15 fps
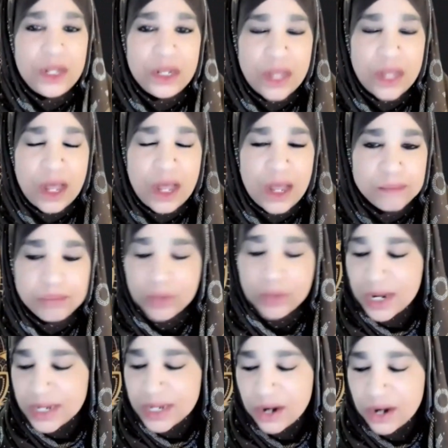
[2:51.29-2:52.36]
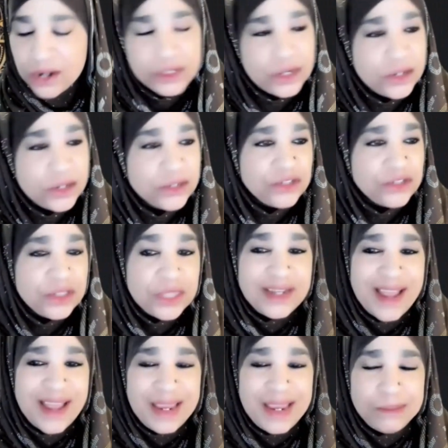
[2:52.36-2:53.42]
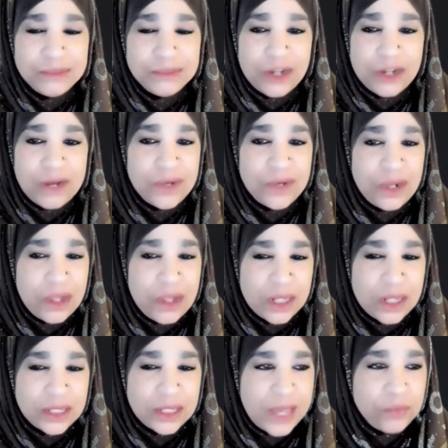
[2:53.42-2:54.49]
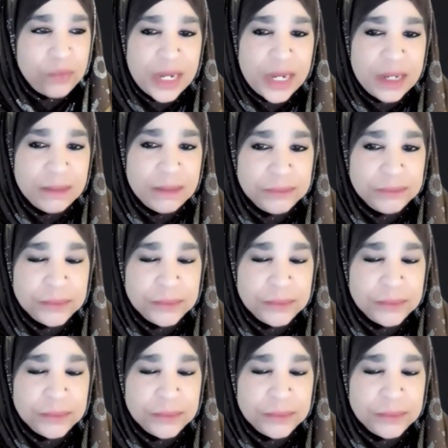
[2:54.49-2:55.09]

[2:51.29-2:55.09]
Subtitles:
learned the names of Allah that way.